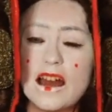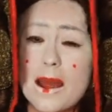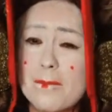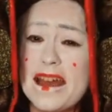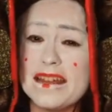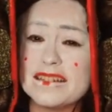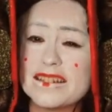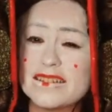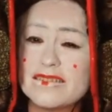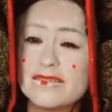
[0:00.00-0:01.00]
I
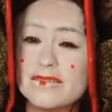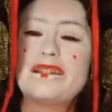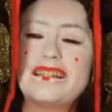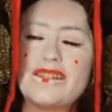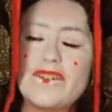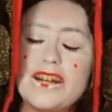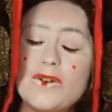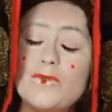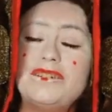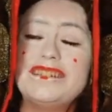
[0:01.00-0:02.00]
might. But this
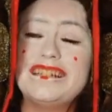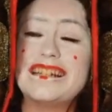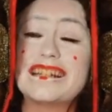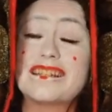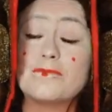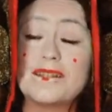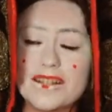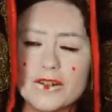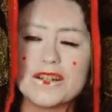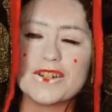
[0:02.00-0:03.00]
video will need to get some
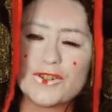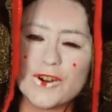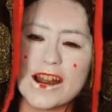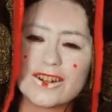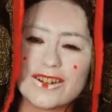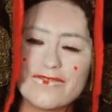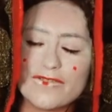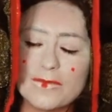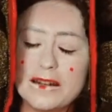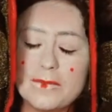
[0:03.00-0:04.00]
serious traction
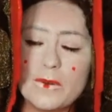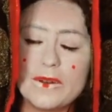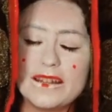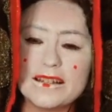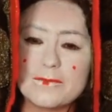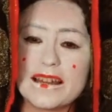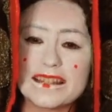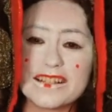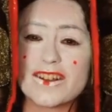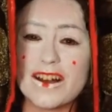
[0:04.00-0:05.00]
for me to be willing to
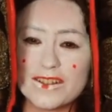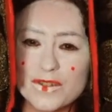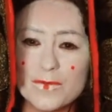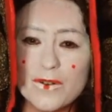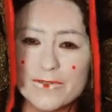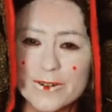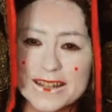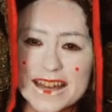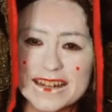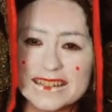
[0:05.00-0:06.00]
make this costume over
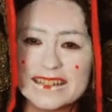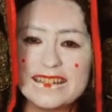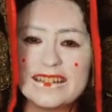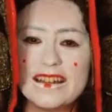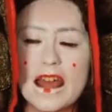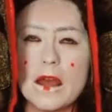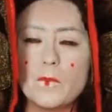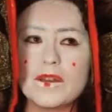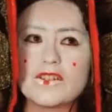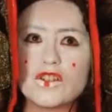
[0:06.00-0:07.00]
again,
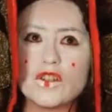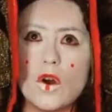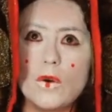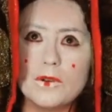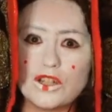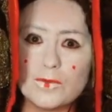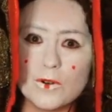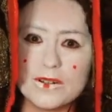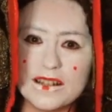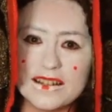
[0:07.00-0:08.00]
and with so much
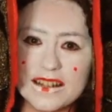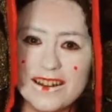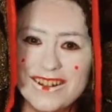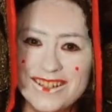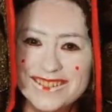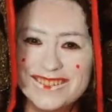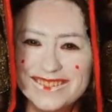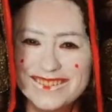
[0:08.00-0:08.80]
more detail.